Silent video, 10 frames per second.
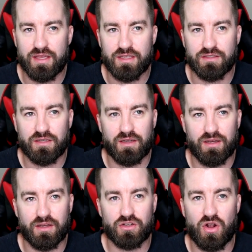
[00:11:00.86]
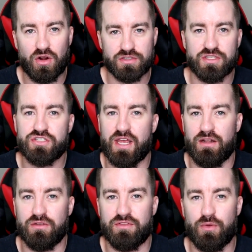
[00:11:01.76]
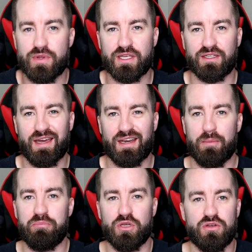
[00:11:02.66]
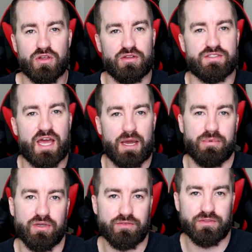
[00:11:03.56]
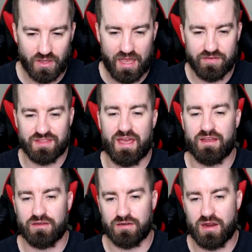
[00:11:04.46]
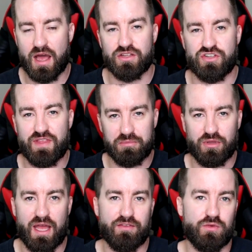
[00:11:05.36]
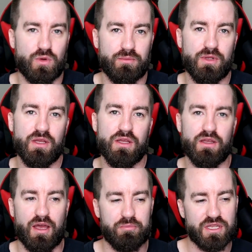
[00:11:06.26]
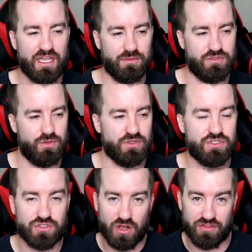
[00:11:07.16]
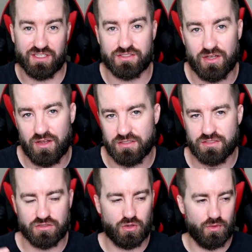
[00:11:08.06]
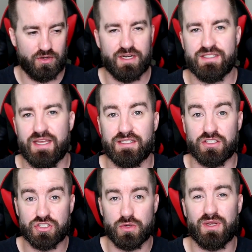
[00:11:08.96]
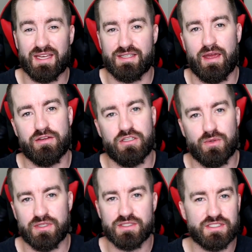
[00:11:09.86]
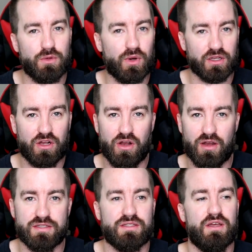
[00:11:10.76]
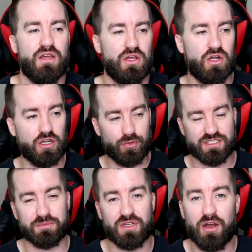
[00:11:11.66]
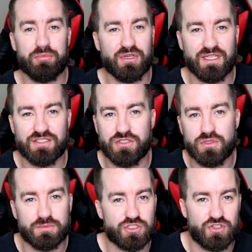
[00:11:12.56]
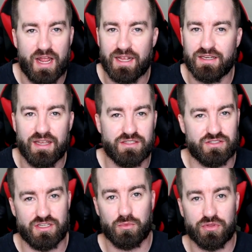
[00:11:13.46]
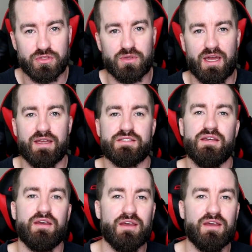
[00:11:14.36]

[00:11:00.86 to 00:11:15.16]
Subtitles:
a car onto the channel that we can kind of build on top of. Having that knowledge of that platform, being able to install the exhaust, the cold air intakes, and show you guys how to do it and see what it costs, hook up with some companies, do some track days or something with you guys.